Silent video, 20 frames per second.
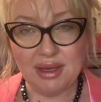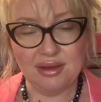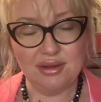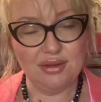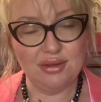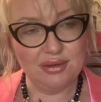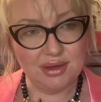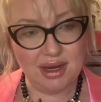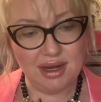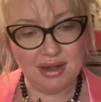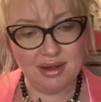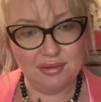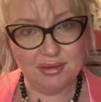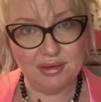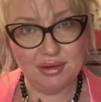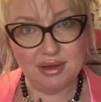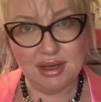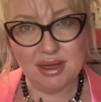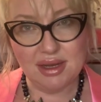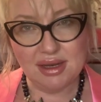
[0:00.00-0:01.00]
You're kind of
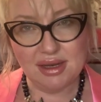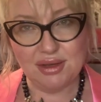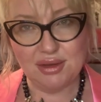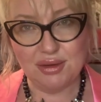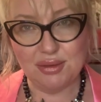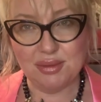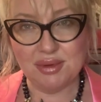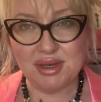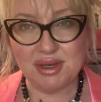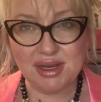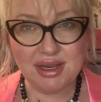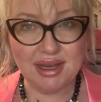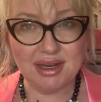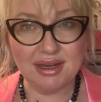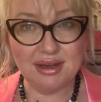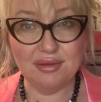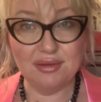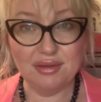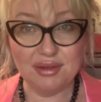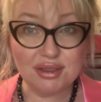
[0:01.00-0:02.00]
an, a unique
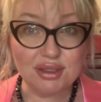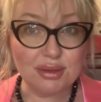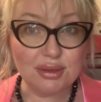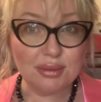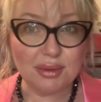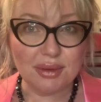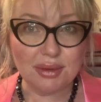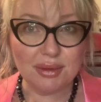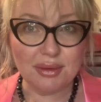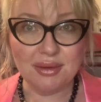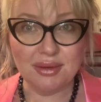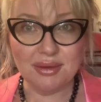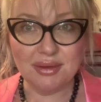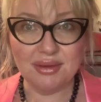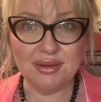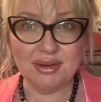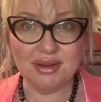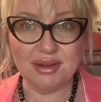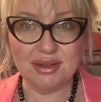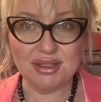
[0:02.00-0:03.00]
individual
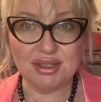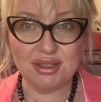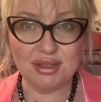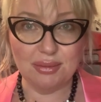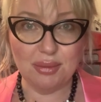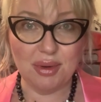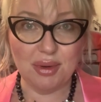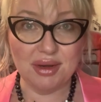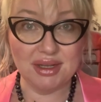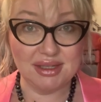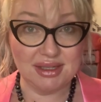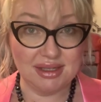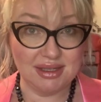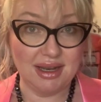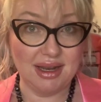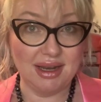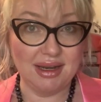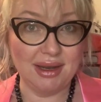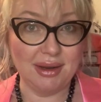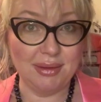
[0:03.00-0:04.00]
because you want to
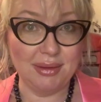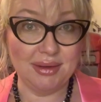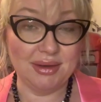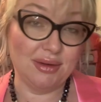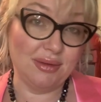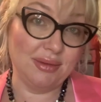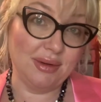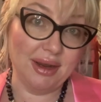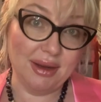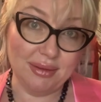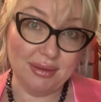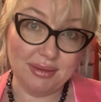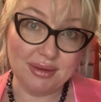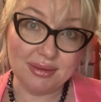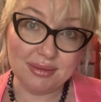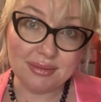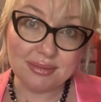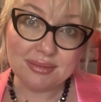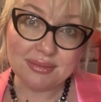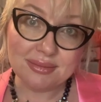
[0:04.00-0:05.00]
stand out in a crowd.
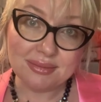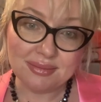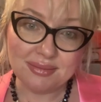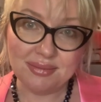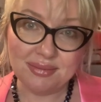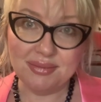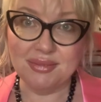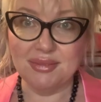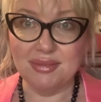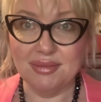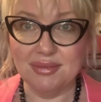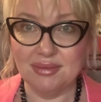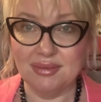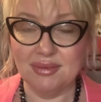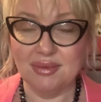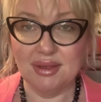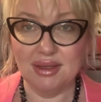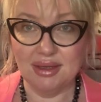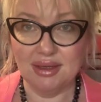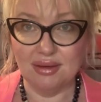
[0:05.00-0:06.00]

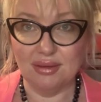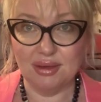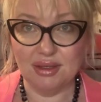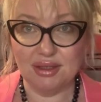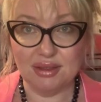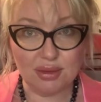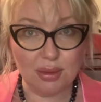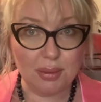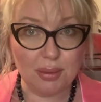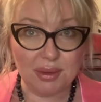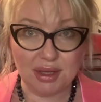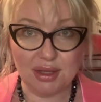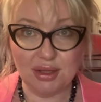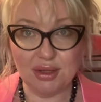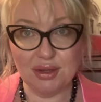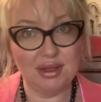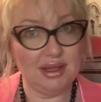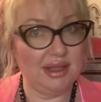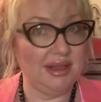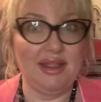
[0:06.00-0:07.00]
You know, you don't want to
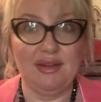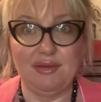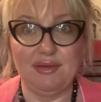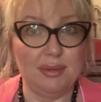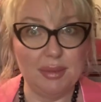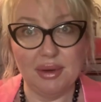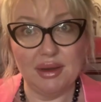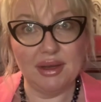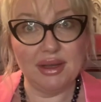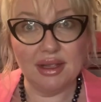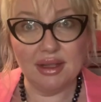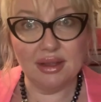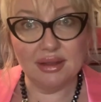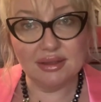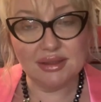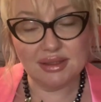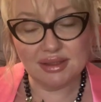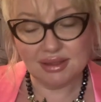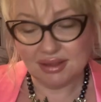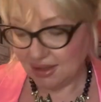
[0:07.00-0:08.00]
look like everybody
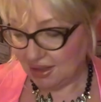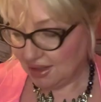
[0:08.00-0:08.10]
else.